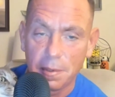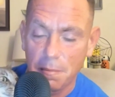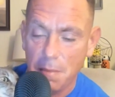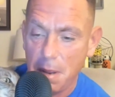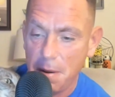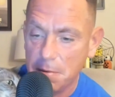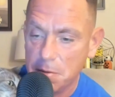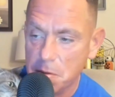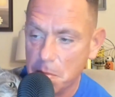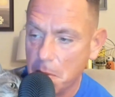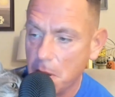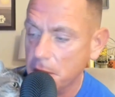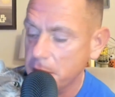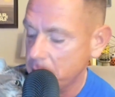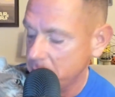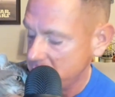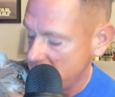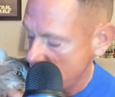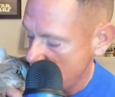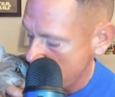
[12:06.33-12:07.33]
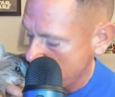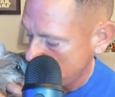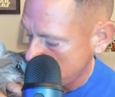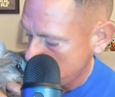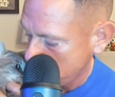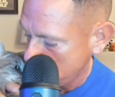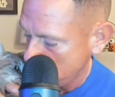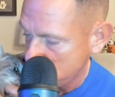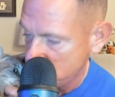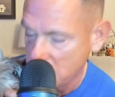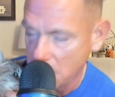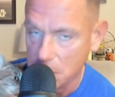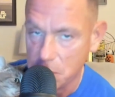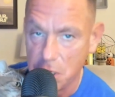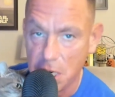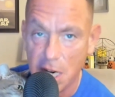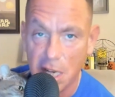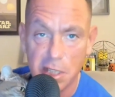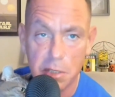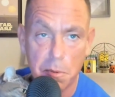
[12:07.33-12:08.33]
Maybe it's from all them salmon treats that
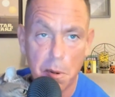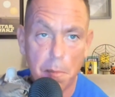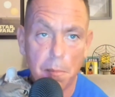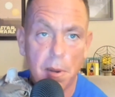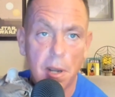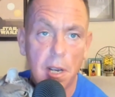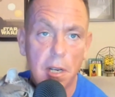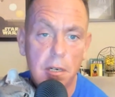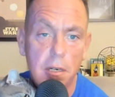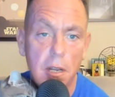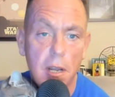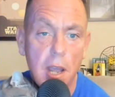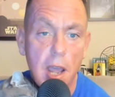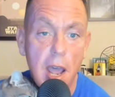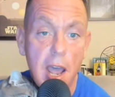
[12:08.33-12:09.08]
Jan's been buying you.